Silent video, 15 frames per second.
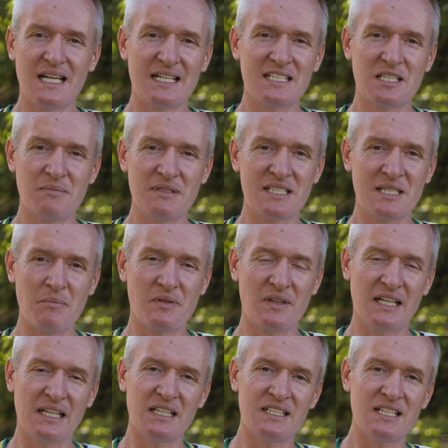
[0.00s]
has to be
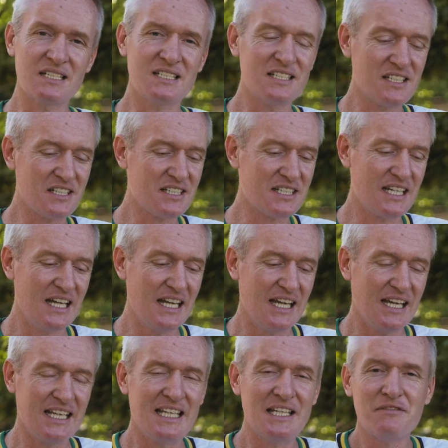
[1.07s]
something that doesn't just
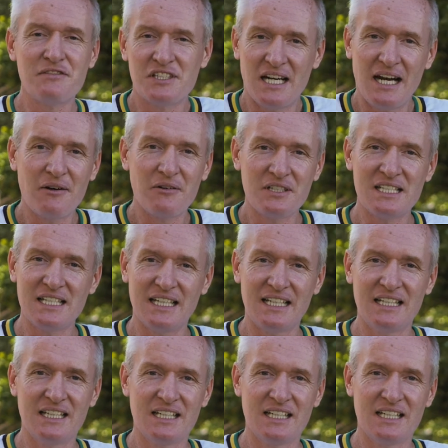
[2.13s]
give charity